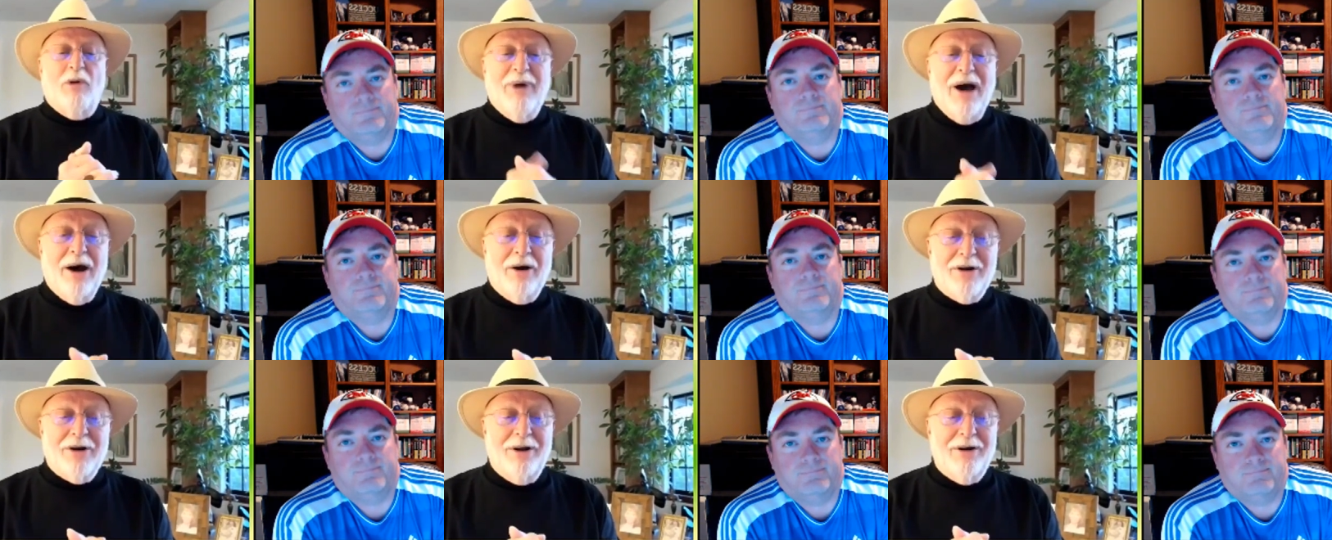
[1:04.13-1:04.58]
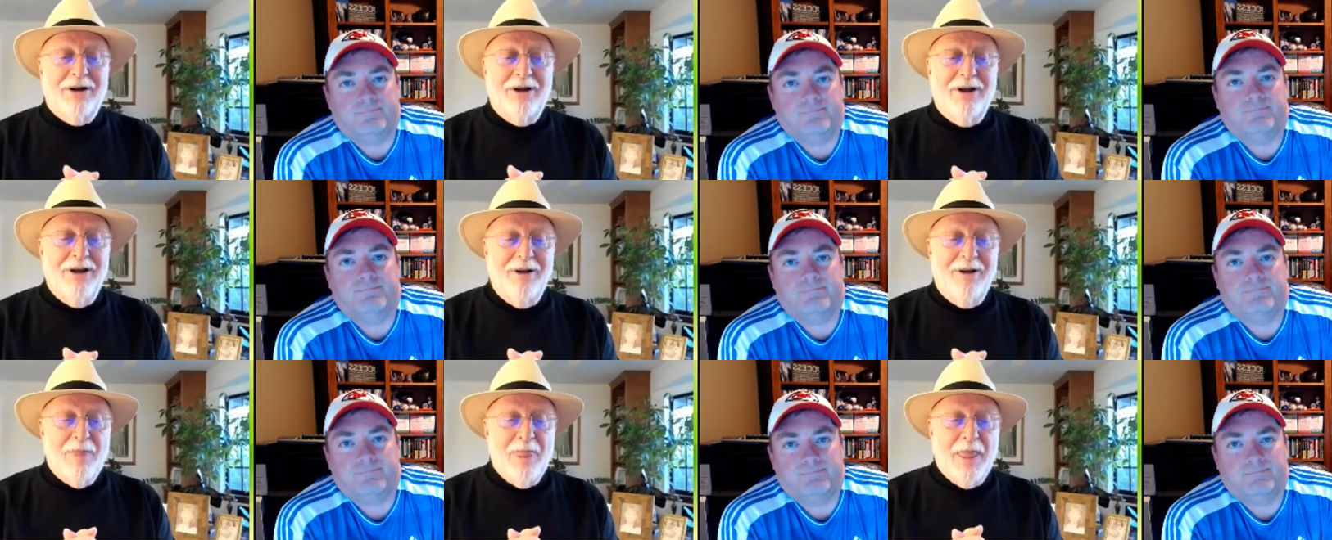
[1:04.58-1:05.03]
Speaker 1: about it.
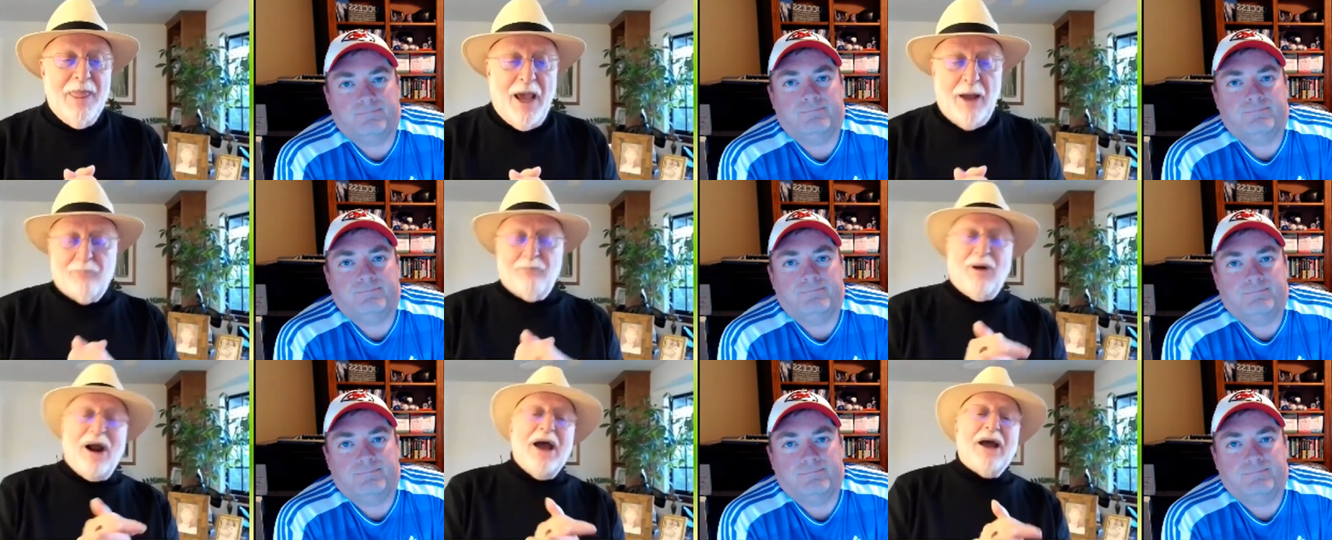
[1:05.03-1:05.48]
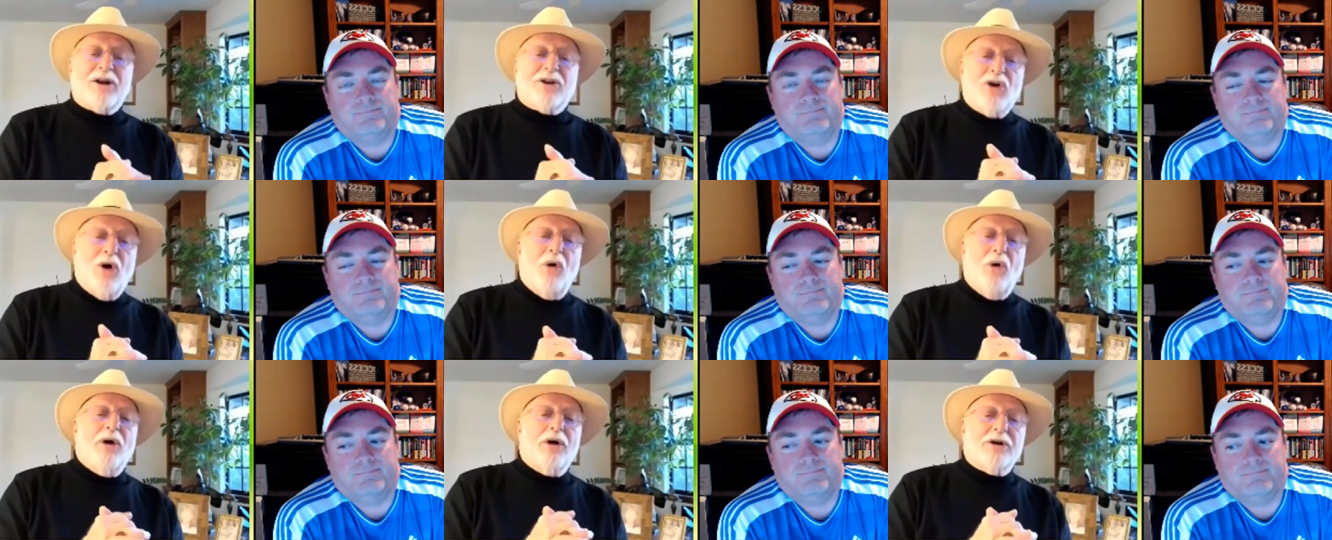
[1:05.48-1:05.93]
And Brad
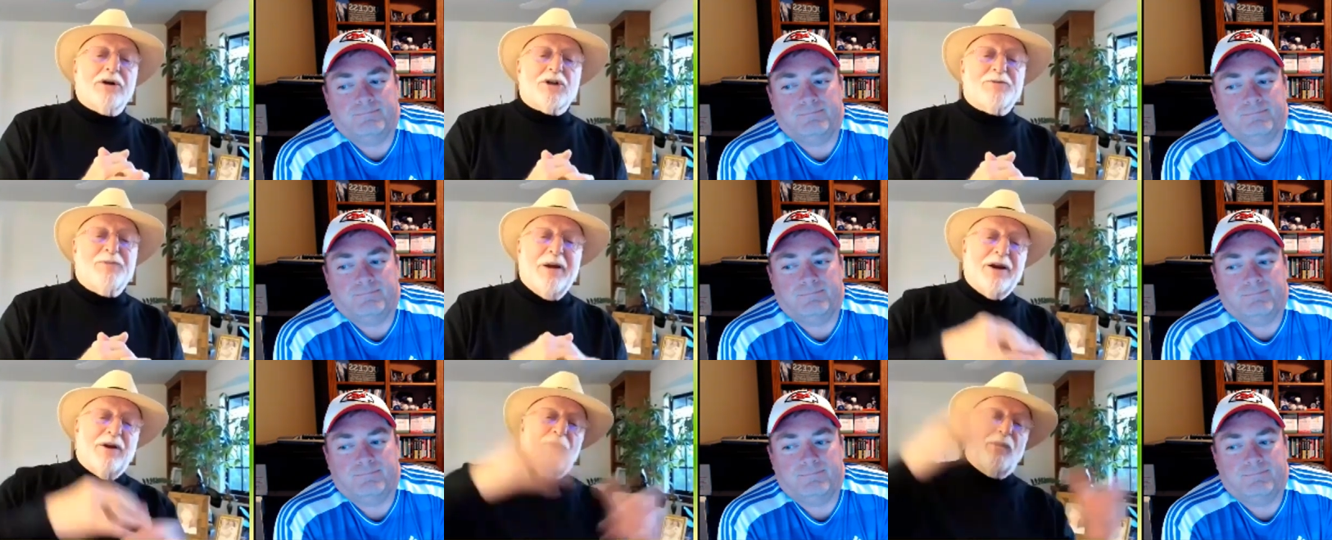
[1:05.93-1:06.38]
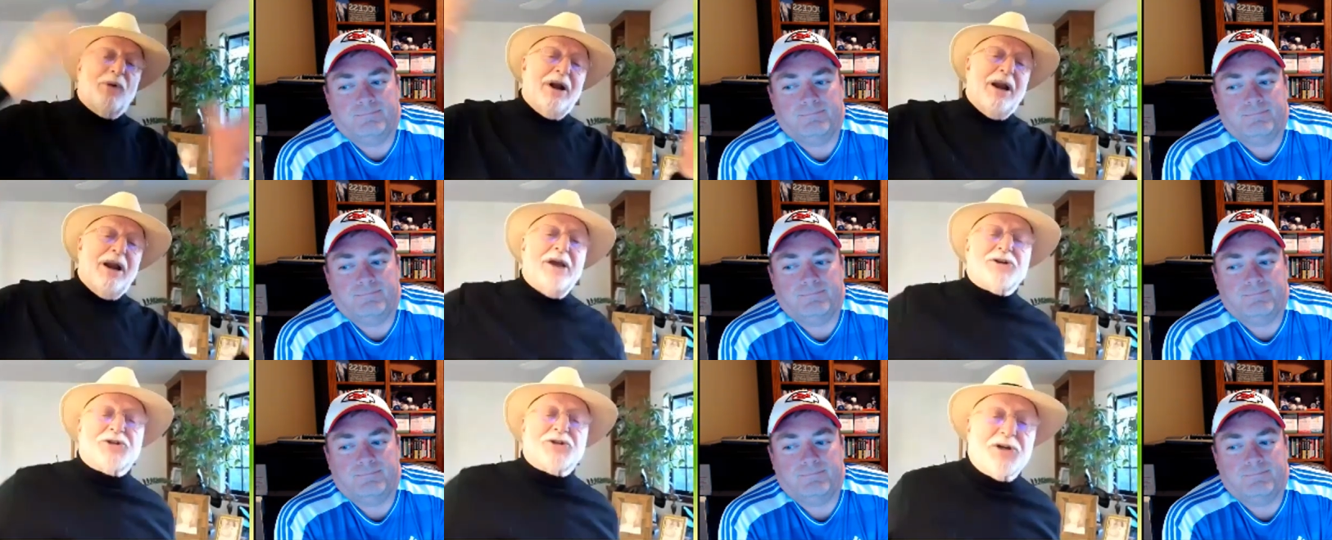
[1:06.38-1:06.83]
Korn's been in
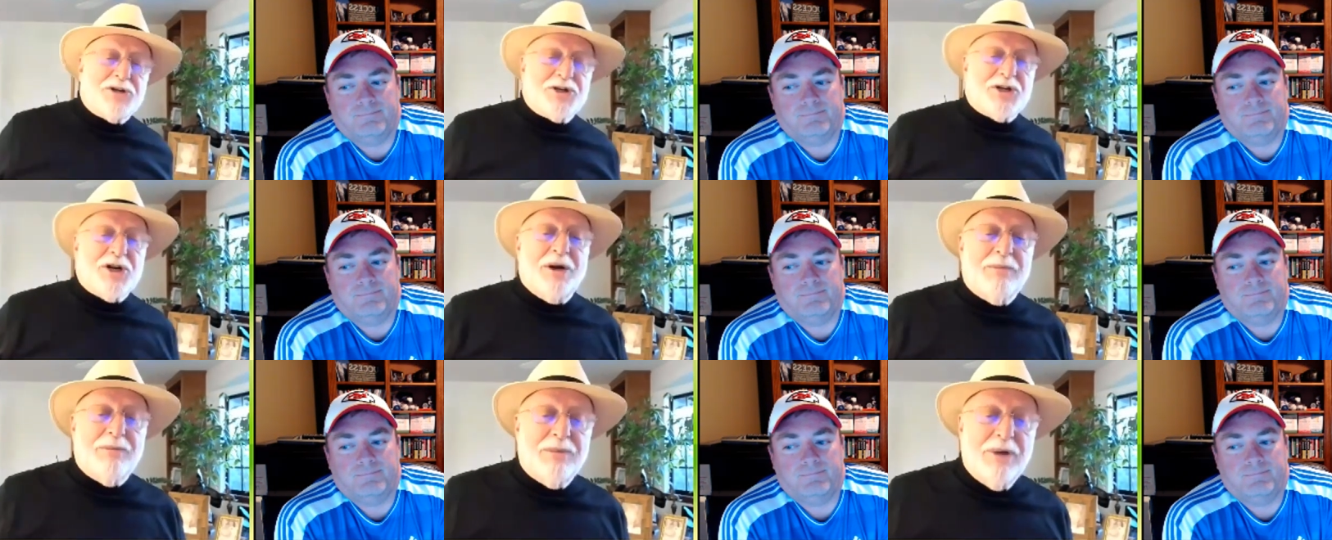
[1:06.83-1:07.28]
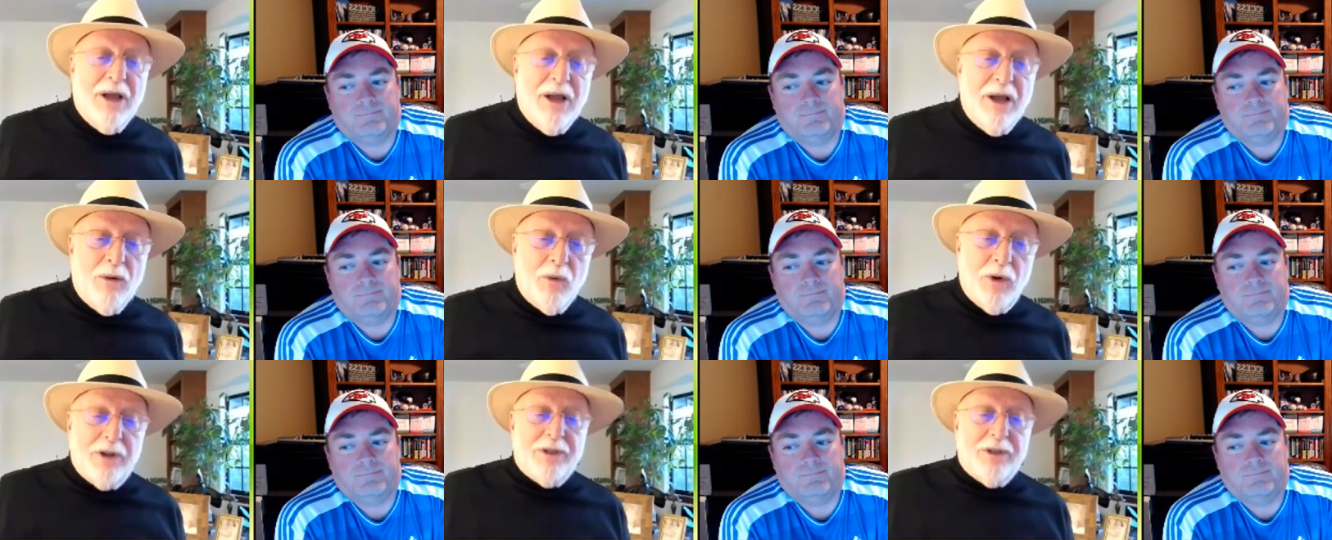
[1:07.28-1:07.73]
relationship
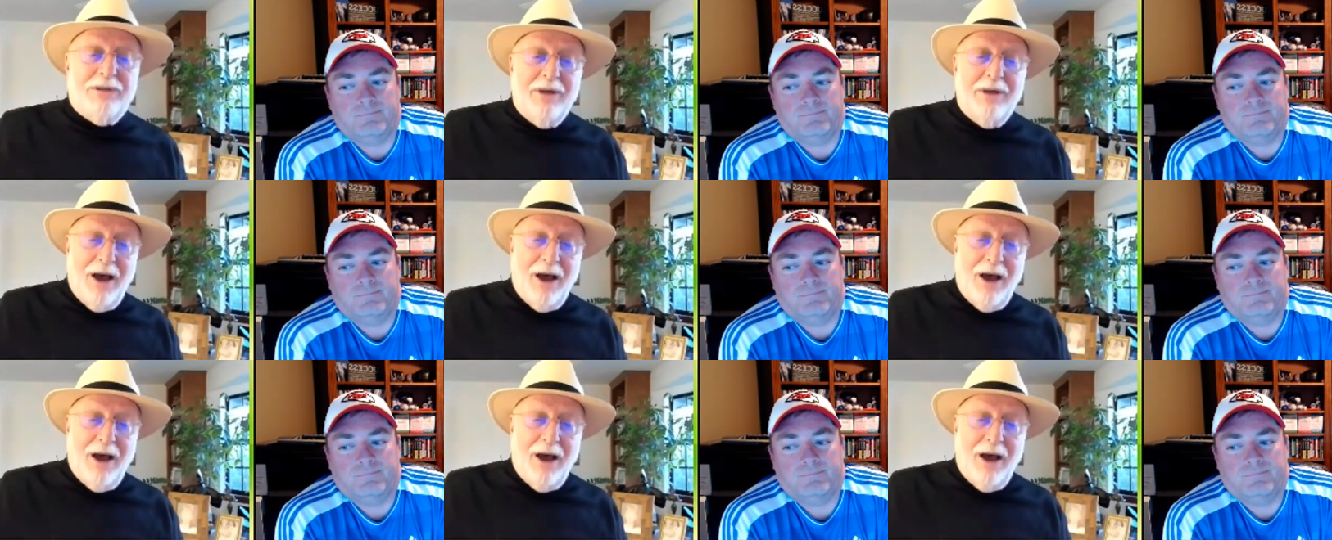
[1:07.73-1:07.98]
with